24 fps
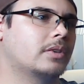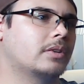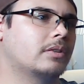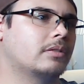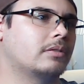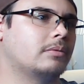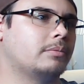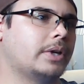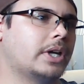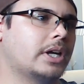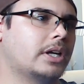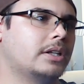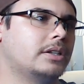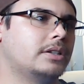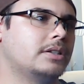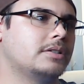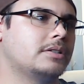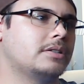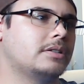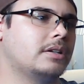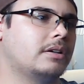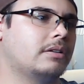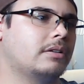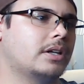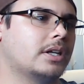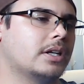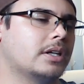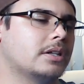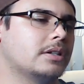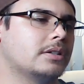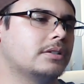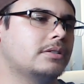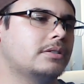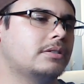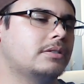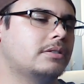Back at the
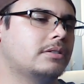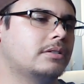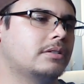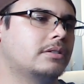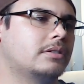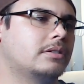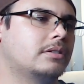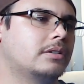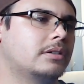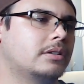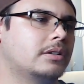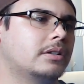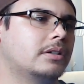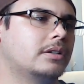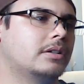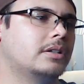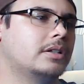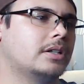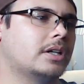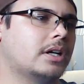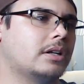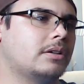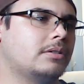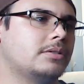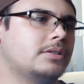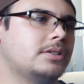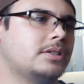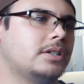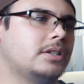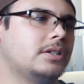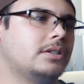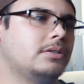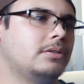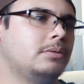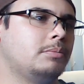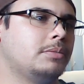staircase. I don't
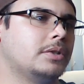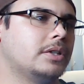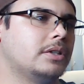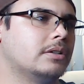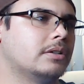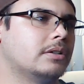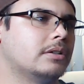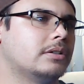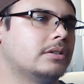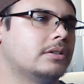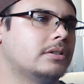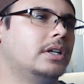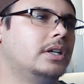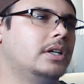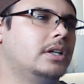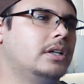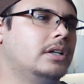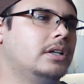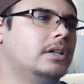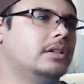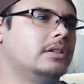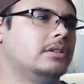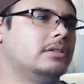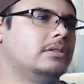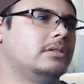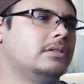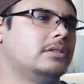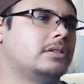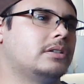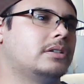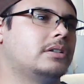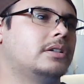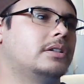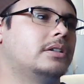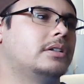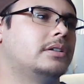see YOUPI though. Ooh.
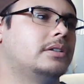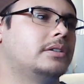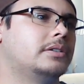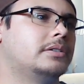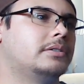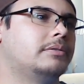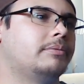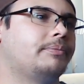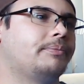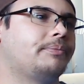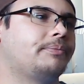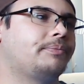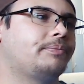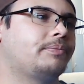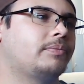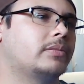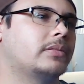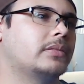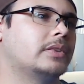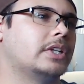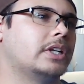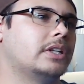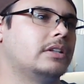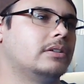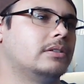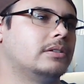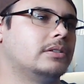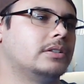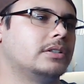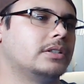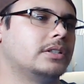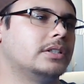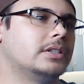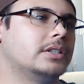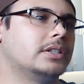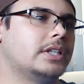That don't
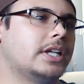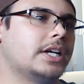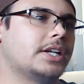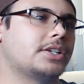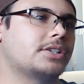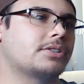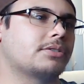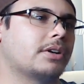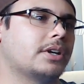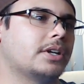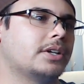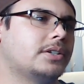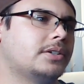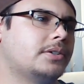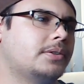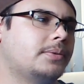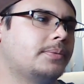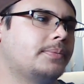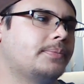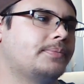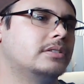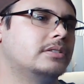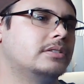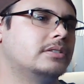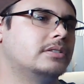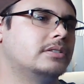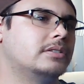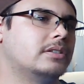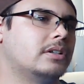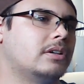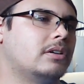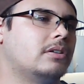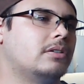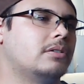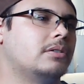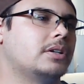look good. That trail.
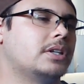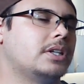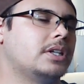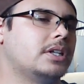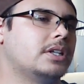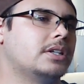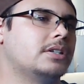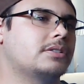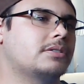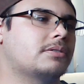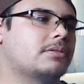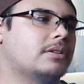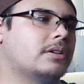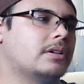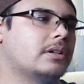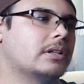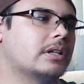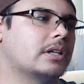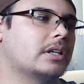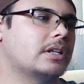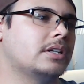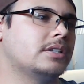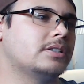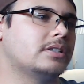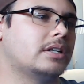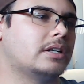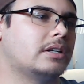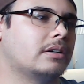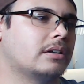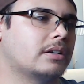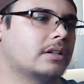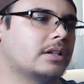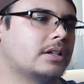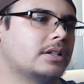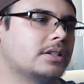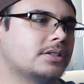Oh, he is crawling. He's not
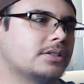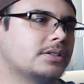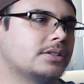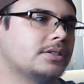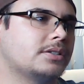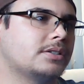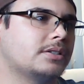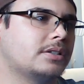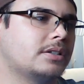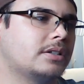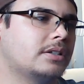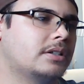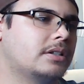unconscious.